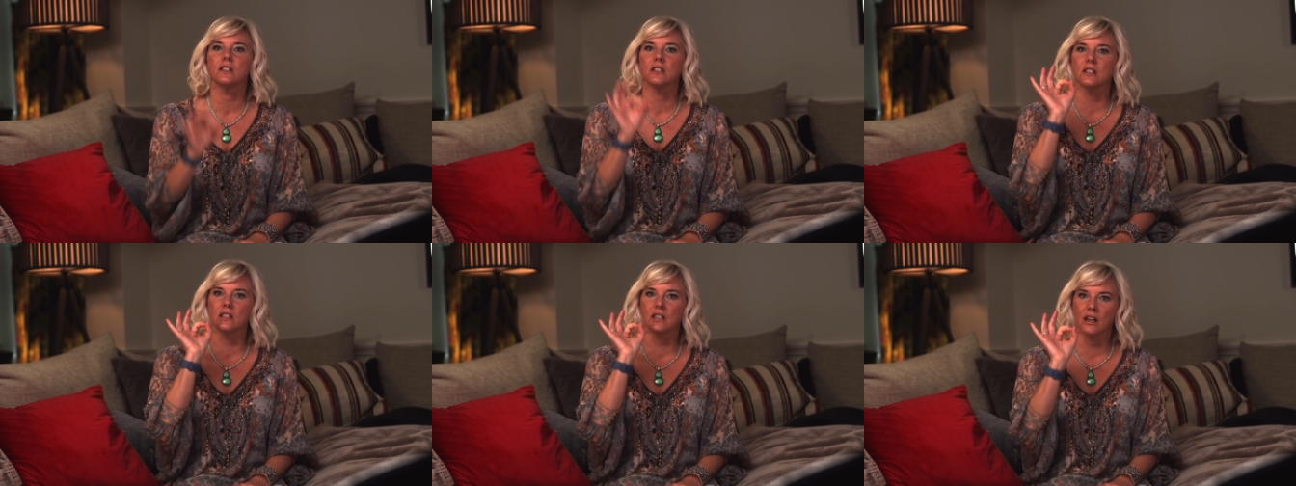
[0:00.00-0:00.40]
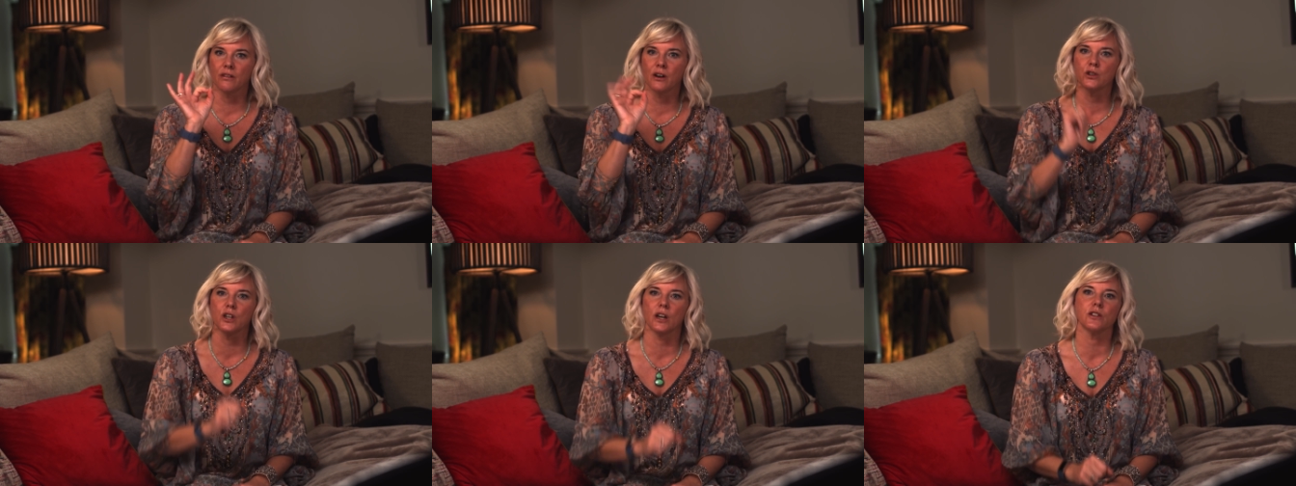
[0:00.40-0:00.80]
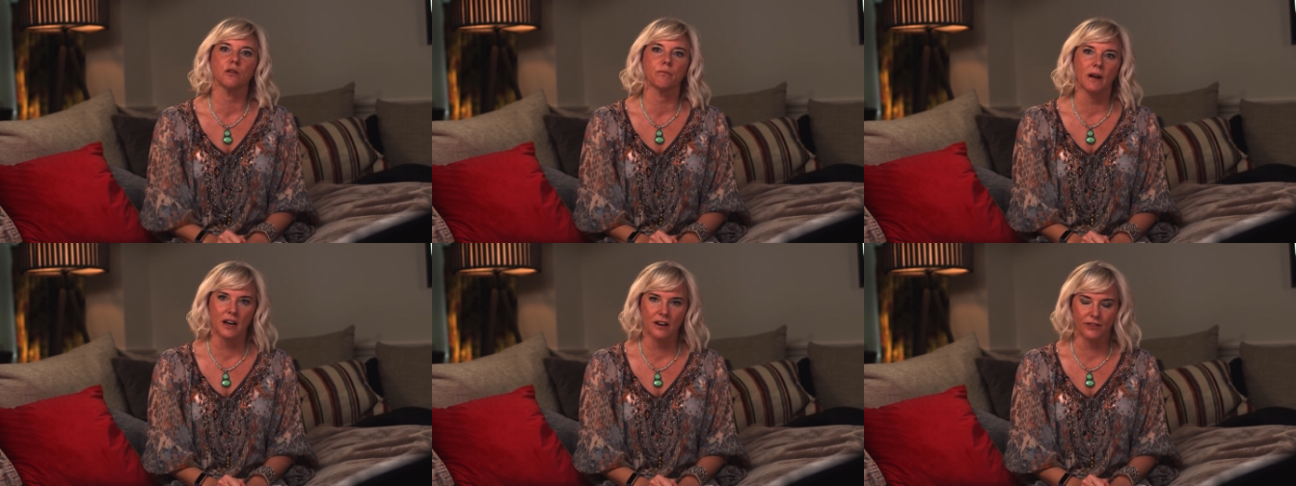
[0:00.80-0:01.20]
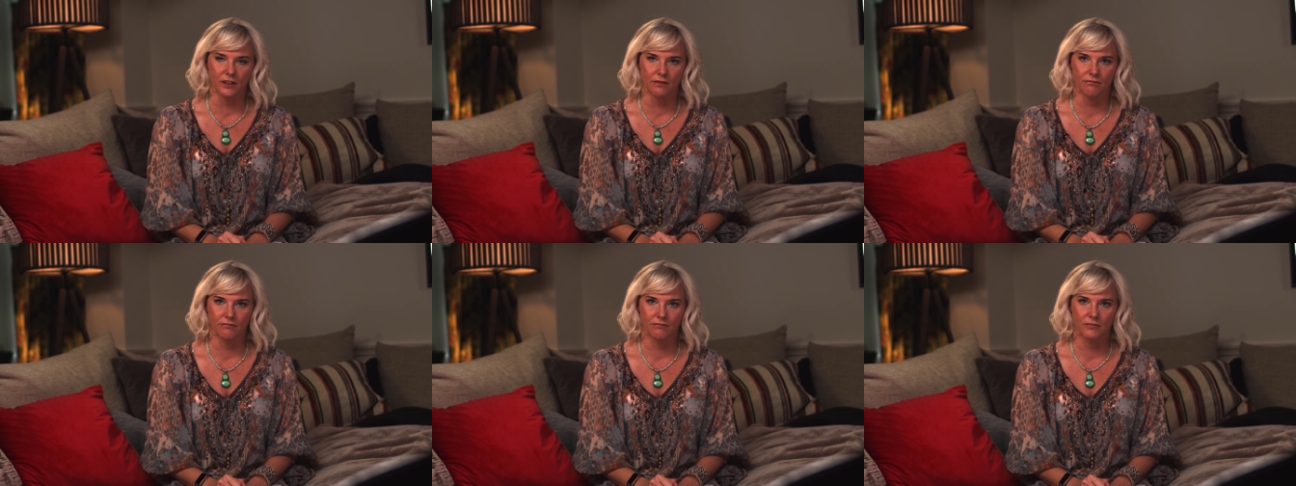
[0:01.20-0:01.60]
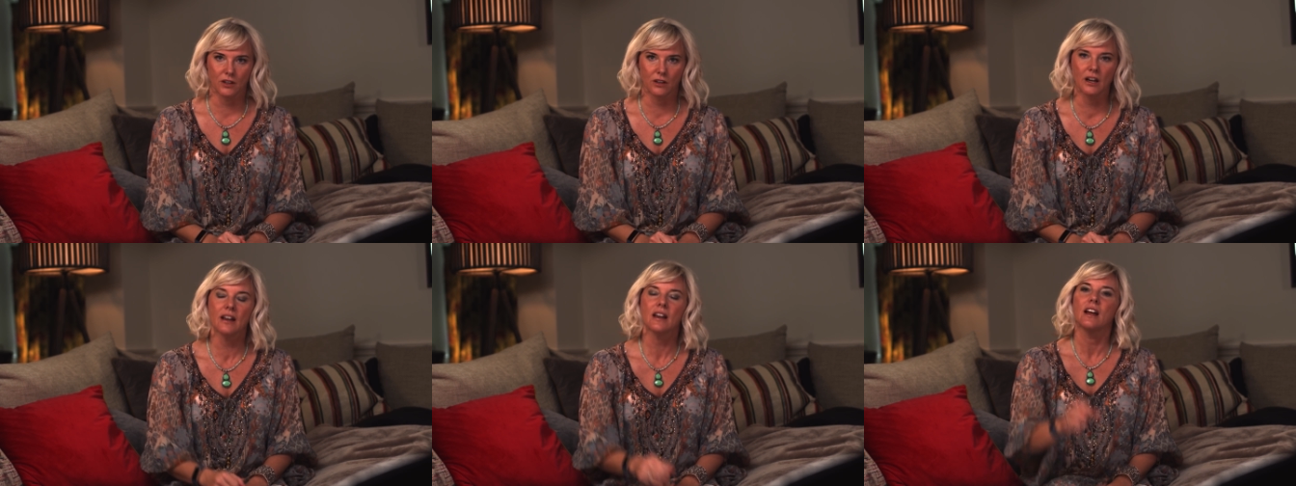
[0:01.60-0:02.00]
zero change in behavior,
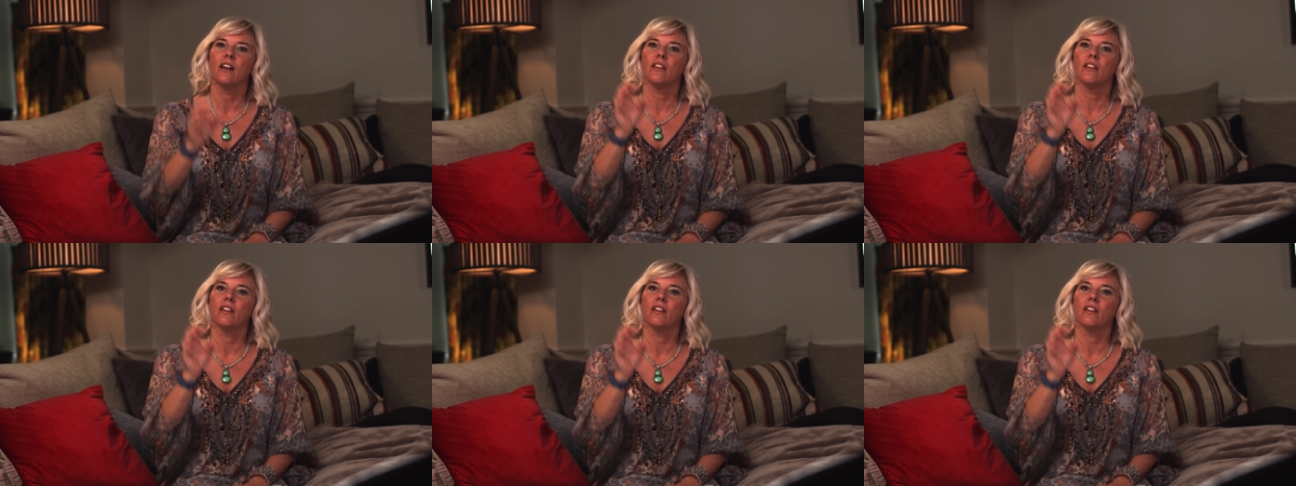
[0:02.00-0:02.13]
okay?